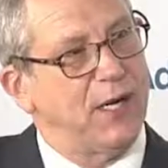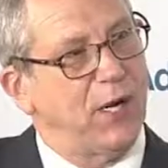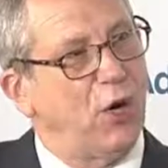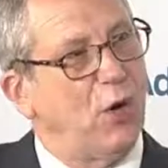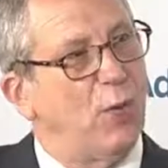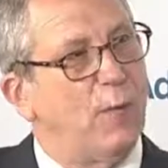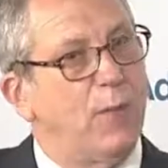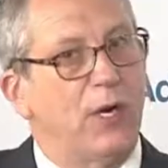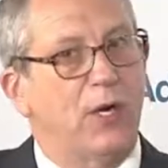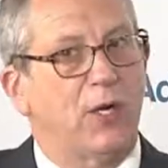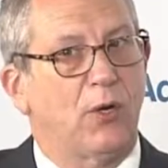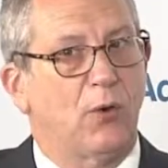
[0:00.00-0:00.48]

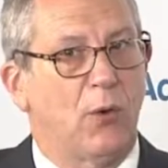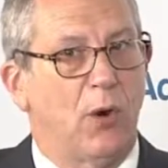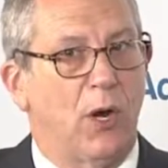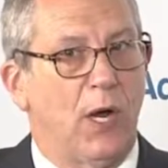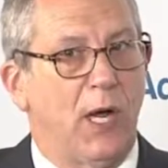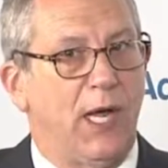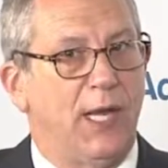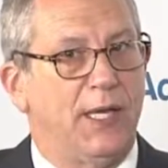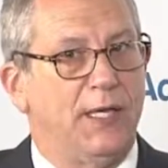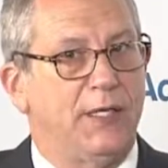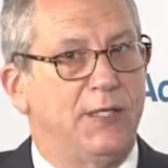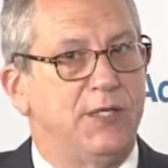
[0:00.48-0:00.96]

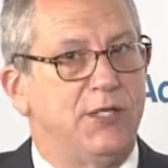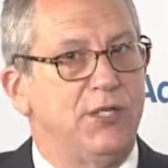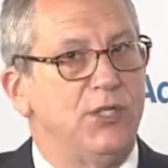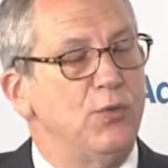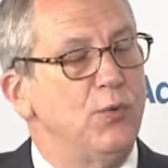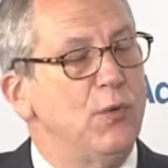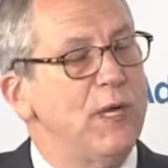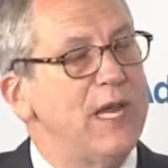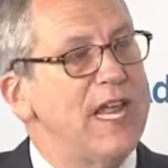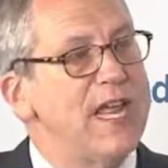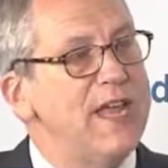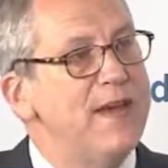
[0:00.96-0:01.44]
Omicron
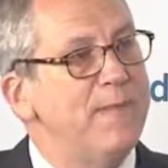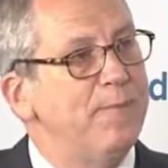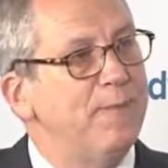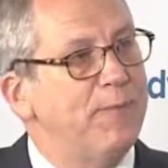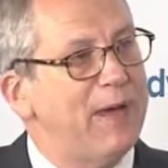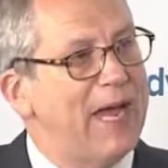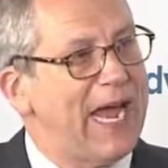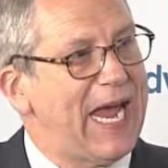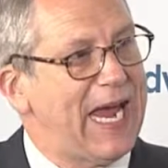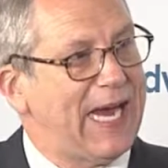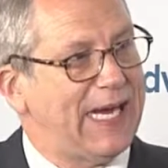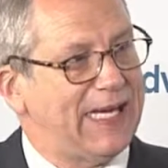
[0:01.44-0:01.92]
to
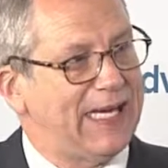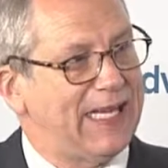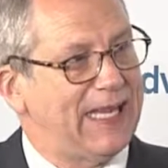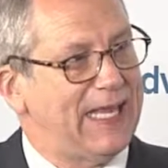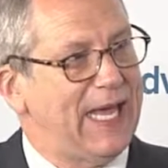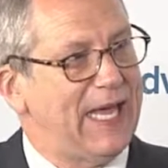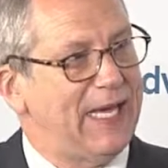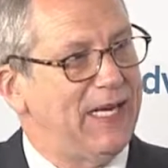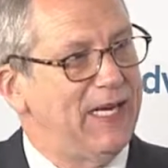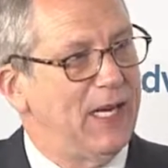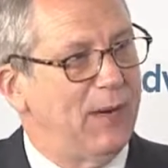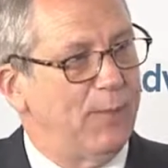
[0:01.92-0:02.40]
impact
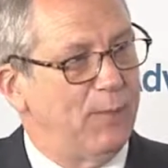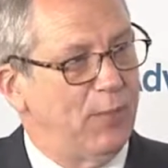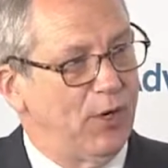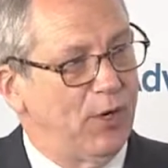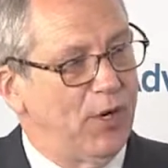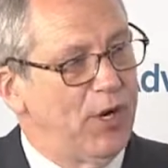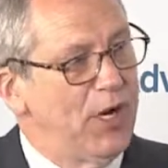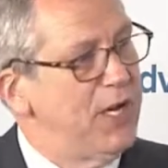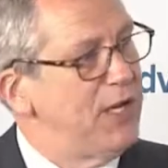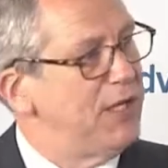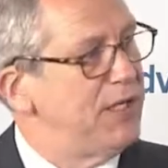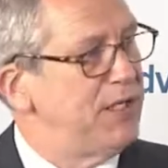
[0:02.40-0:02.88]
that
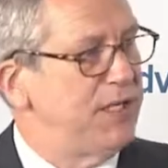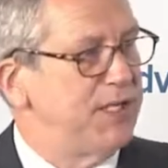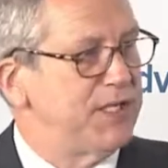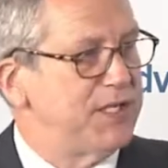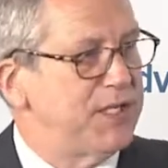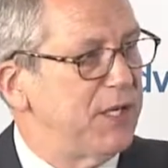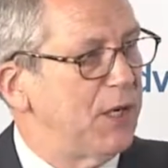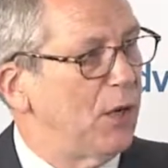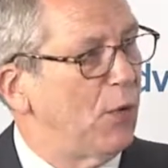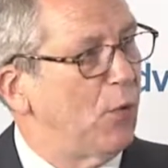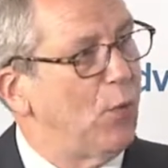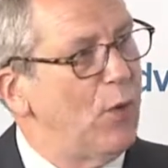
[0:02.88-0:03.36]
number? Is
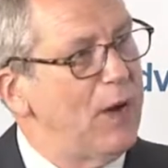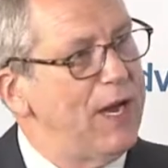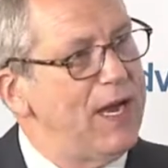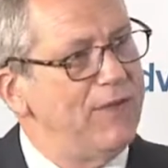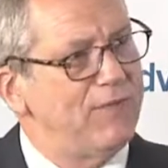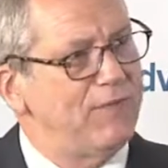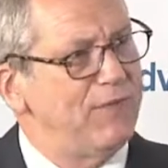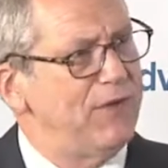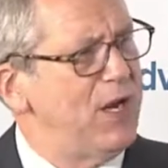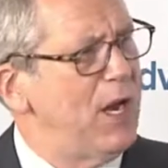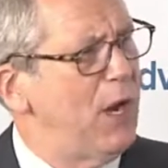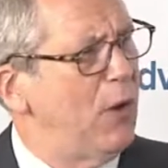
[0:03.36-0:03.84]
there a way
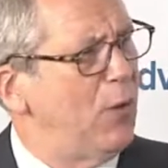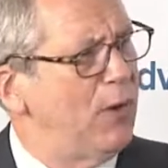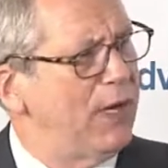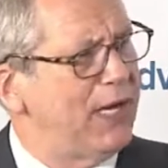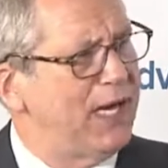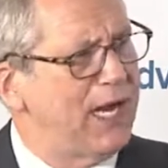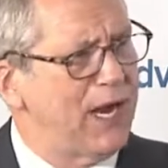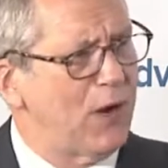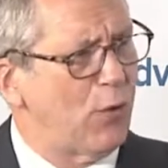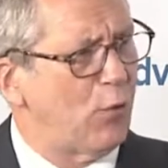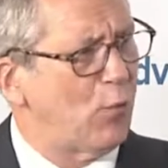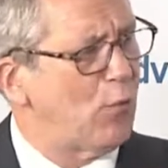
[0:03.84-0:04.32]
of knowing how